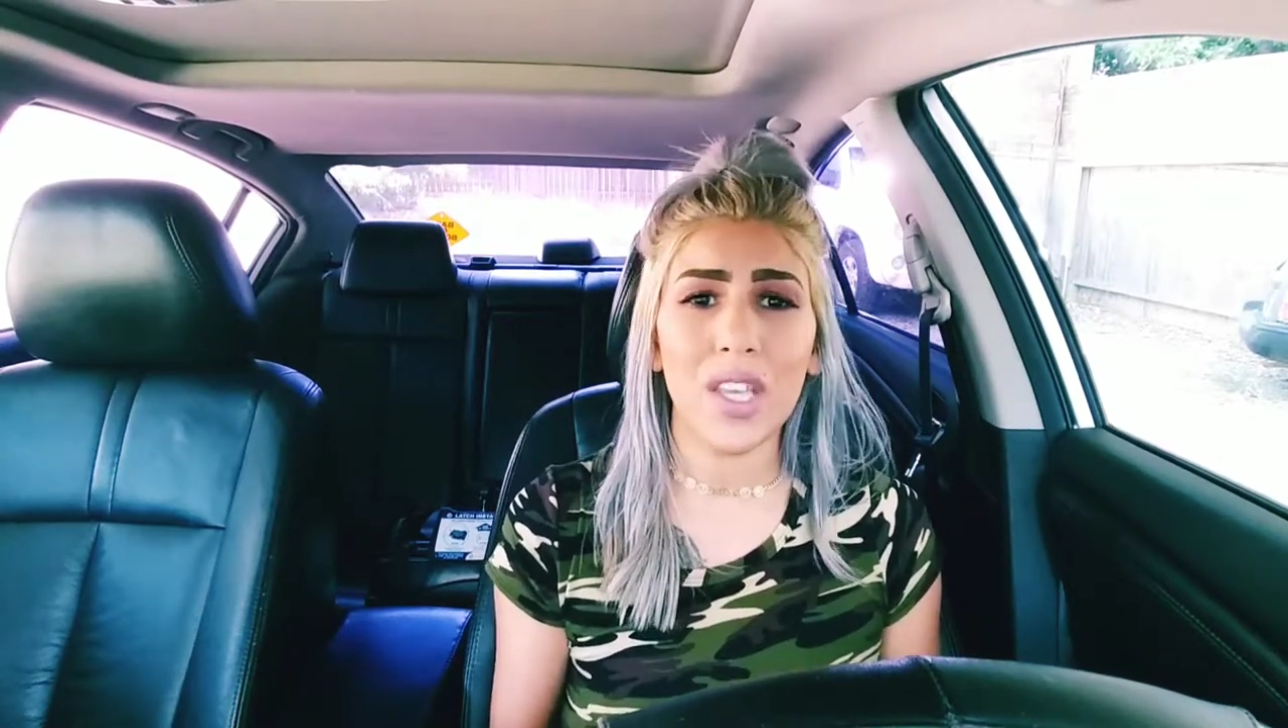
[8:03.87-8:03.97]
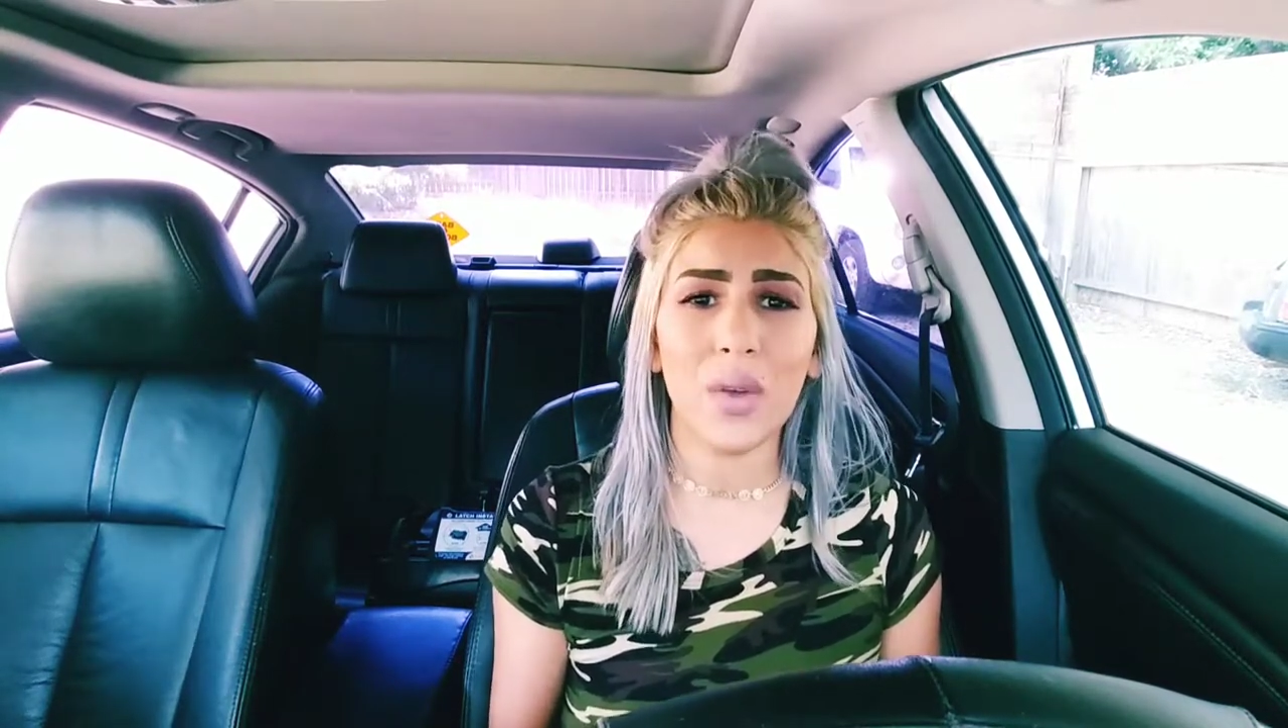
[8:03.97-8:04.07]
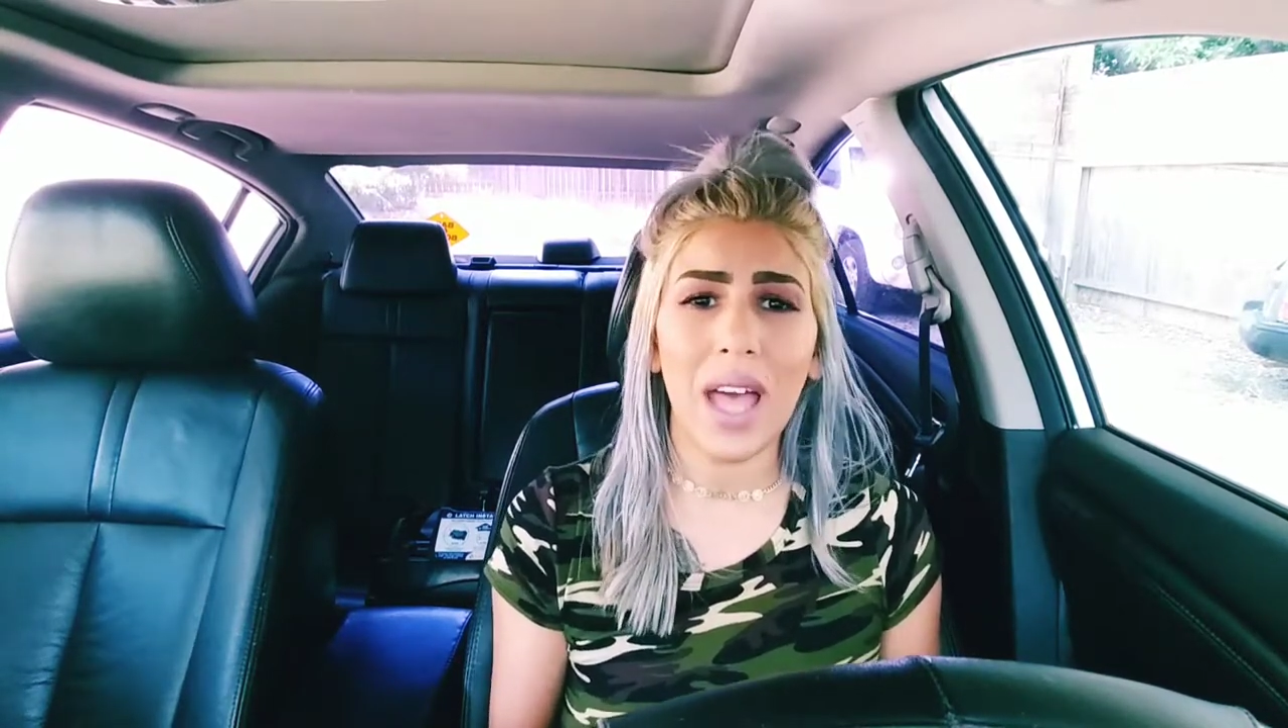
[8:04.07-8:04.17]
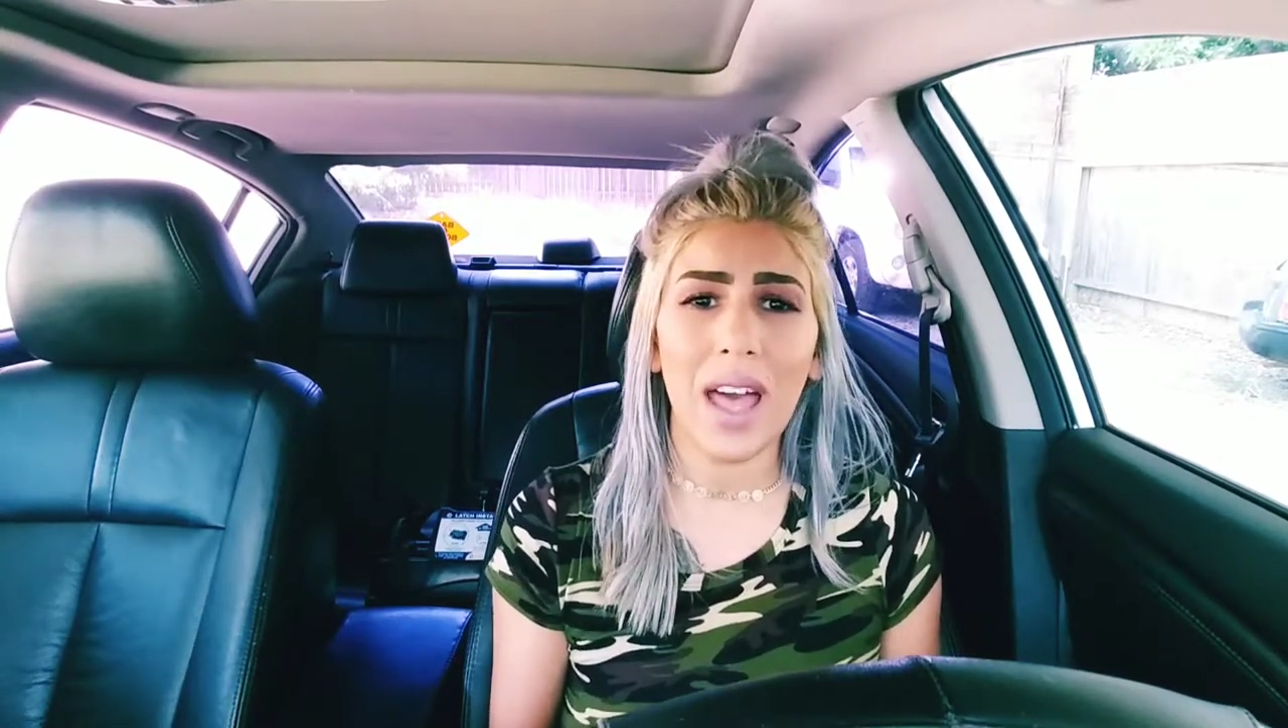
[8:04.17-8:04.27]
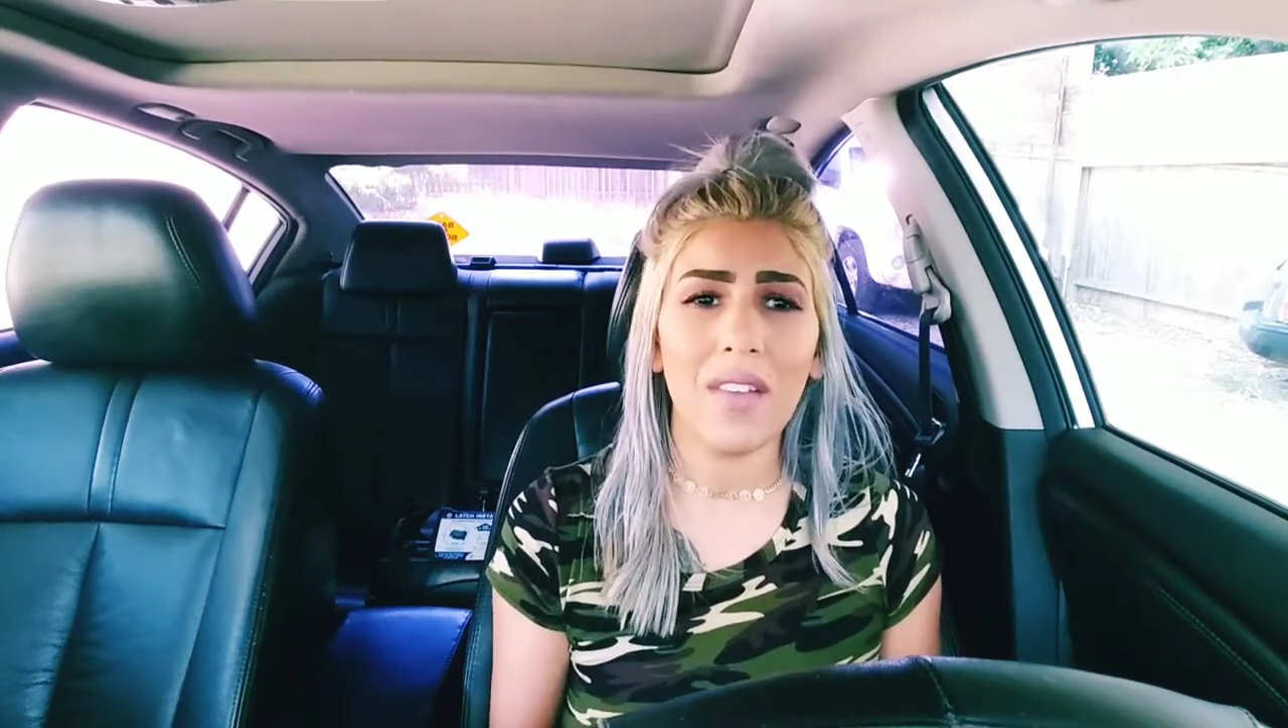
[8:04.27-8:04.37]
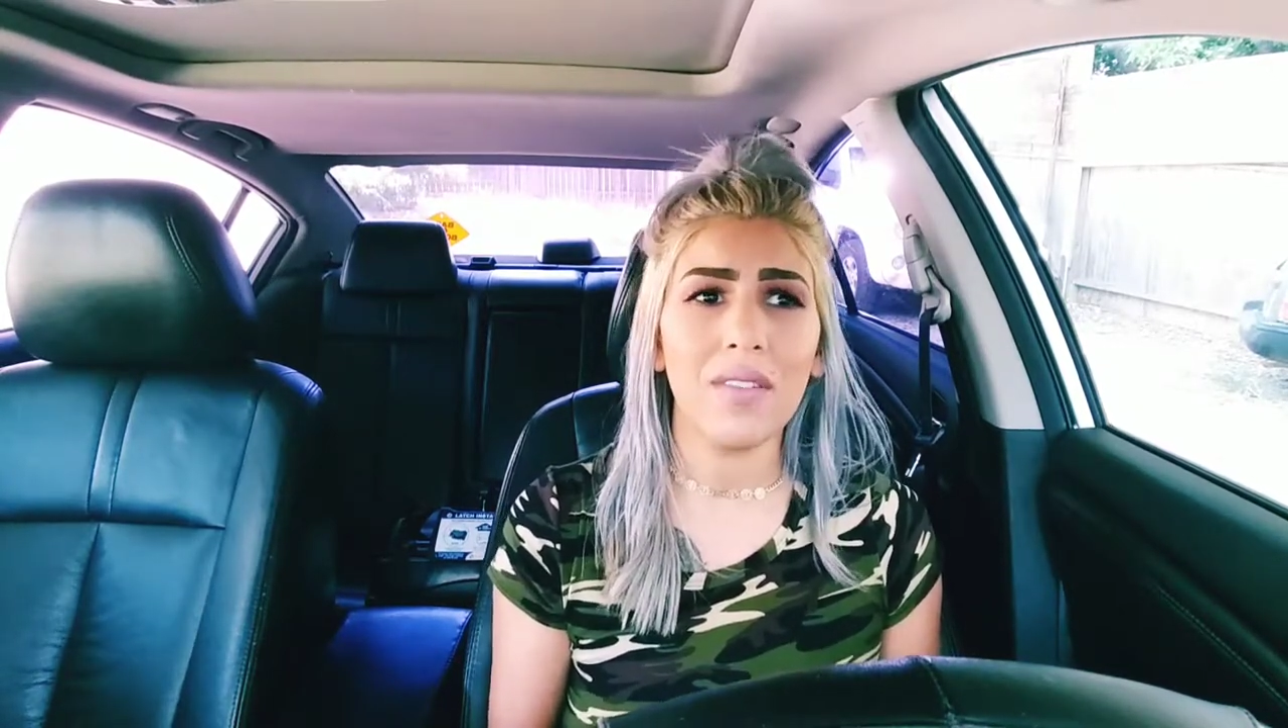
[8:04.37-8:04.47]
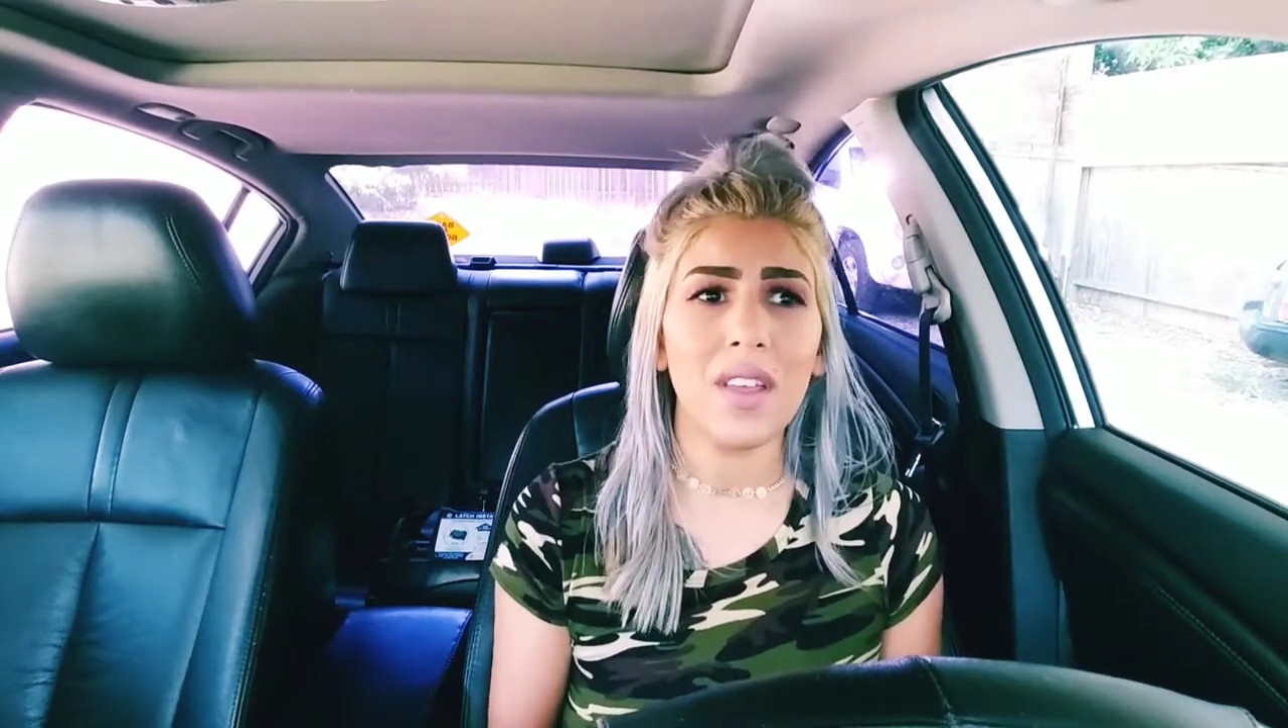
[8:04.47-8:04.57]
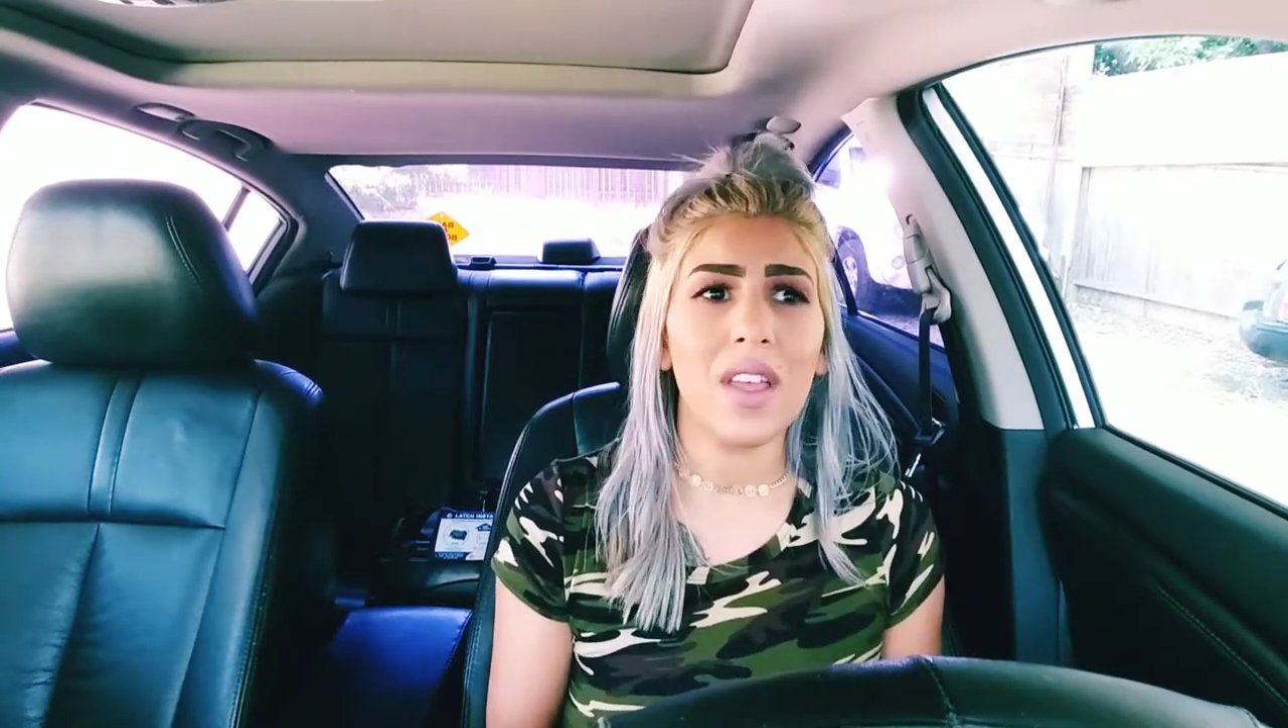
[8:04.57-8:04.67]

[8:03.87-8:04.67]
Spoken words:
you have.